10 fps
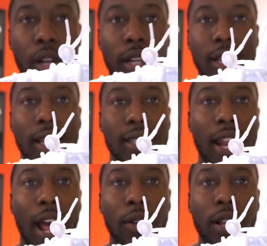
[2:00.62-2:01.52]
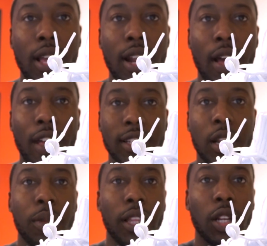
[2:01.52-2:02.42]
we're gonna test that out. Now that's
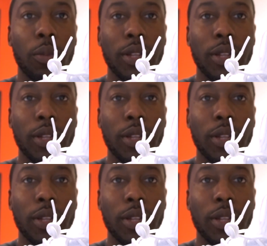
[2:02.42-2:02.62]
gonna be a little